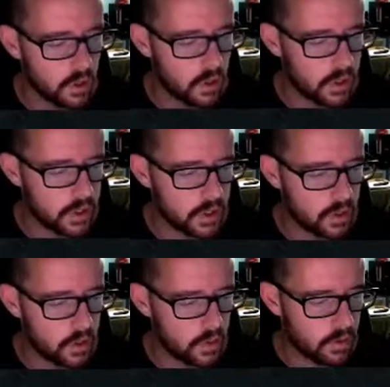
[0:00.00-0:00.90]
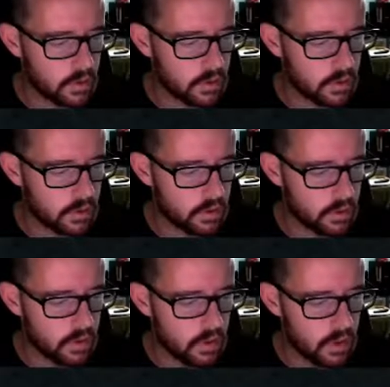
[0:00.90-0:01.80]
or I'd say go with
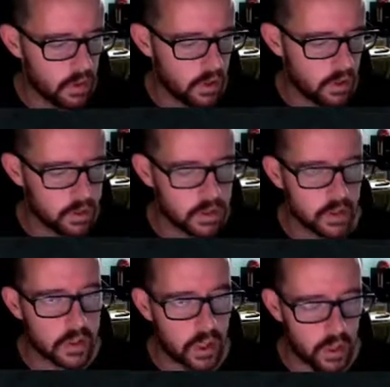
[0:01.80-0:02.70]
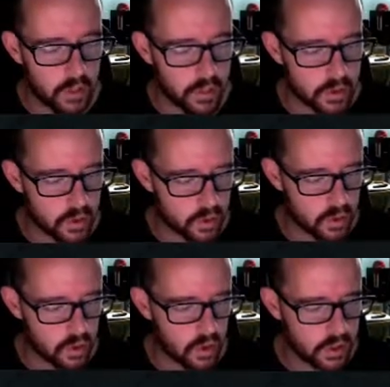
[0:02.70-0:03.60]
either, this is a tie between
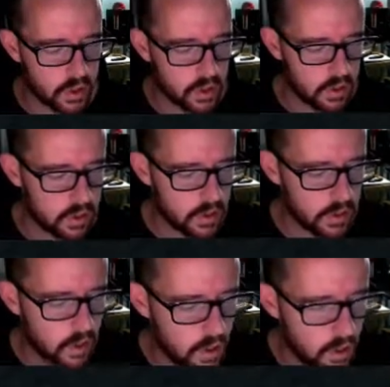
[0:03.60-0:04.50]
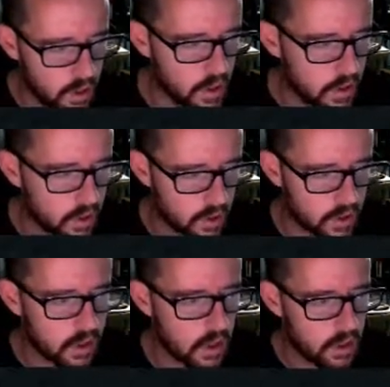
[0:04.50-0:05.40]
Atrocitus and
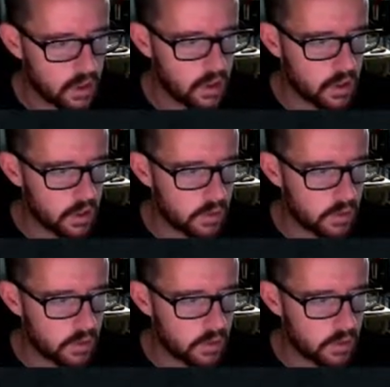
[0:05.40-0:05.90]
Darkseid.